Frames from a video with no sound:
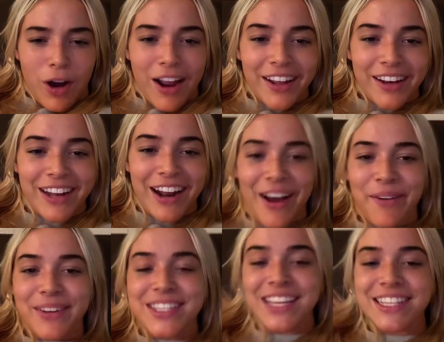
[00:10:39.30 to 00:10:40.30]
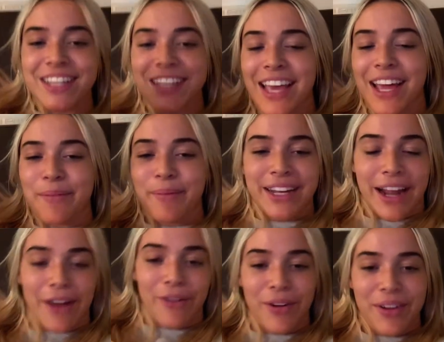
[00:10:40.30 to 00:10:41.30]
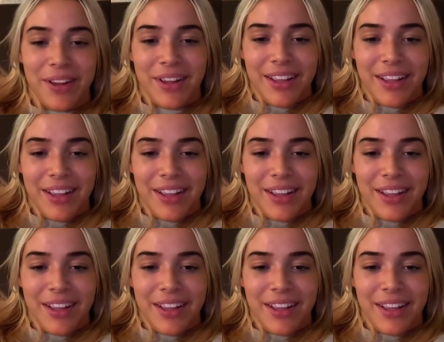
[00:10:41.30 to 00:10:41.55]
Ryan Thomas, he's a kid in my town.